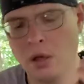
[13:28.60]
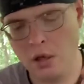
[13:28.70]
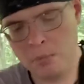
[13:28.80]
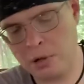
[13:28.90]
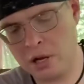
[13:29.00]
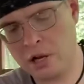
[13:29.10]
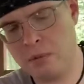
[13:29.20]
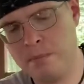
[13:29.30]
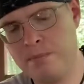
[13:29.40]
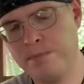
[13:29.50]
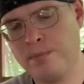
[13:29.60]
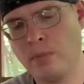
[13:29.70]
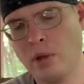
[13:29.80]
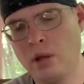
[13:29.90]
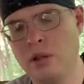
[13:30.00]
But
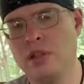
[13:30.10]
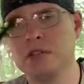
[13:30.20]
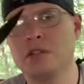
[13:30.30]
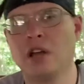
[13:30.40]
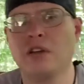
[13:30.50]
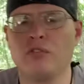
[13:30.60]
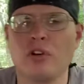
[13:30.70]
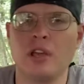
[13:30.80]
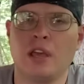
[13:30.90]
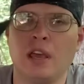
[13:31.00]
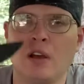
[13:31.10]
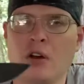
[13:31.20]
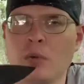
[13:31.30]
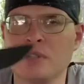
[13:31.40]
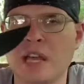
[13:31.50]
this knife right
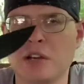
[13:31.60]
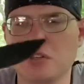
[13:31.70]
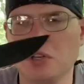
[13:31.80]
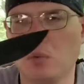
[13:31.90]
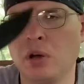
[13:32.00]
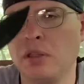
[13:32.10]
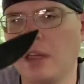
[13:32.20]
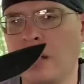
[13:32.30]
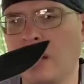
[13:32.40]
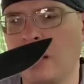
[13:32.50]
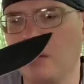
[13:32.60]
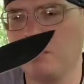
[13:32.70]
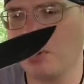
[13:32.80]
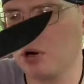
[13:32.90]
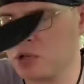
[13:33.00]
here was actually one that I
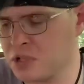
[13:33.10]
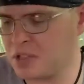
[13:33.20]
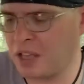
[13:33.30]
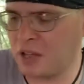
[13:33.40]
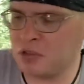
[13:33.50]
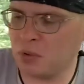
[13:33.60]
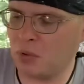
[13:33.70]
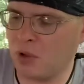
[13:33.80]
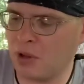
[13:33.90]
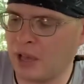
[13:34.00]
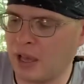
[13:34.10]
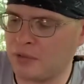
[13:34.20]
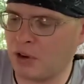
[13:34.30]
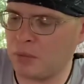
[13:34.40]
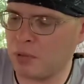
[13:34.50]
purchased not too long
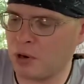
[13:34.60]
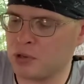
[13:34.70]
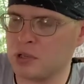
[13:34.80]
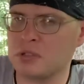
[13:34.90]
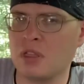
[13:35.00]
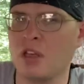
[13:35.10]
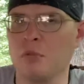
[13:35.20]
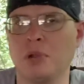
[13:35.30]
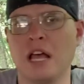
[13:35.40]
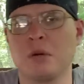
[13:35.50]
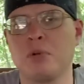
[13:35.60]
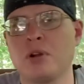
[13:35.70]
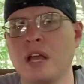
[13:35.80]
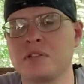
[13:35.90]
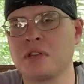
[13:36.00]
after I purchased the
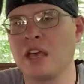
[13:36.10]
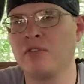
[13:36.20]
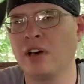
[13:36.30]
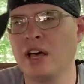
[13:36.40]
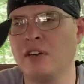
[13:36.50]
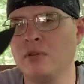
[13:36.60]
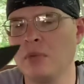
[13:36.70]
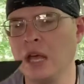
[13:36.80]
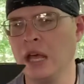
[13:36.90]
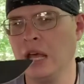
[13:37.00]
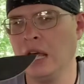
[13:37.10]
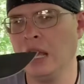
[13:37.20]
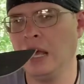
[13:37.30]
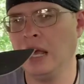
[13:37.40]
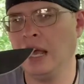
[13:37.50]
Blackbird SK5.
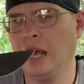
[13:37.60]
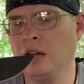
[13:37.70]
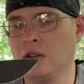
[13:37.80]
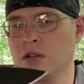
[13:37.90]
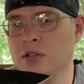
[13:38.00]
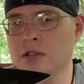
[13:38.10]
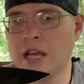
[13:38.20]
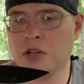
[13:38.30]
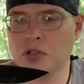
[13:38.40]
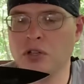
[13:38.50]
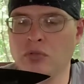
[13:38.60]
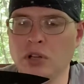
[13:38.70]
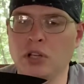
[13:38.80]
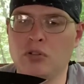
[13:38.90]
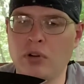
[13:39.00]
And this is actually
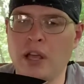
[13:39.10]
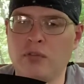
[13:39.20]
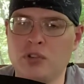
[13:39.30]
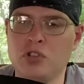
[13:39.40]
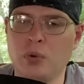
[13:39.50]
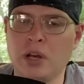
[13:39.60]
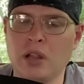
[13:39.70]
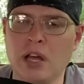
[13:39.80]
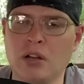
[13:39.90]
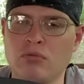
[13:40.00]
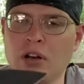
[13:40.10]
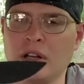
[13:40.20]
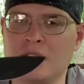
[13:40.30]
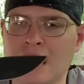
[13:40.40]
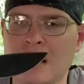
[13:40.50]
really great for doing a lot of
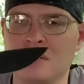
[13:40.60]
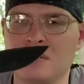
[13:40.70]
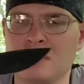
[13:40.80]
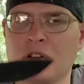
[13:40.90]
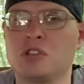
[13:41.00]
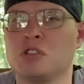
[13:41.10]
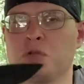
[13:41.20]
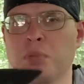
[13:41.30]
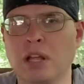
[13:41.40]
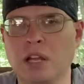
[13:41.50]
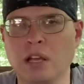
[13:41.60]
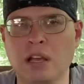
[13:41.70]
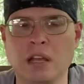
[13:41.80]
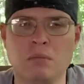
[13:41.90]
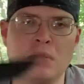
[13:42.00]
rugged tasks such as splitting
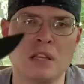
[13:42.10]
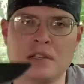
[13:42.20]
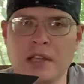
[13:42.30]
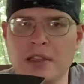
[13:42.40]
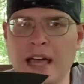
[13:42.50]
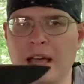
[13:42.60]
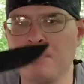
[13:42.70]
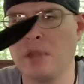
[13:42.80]
and things like that.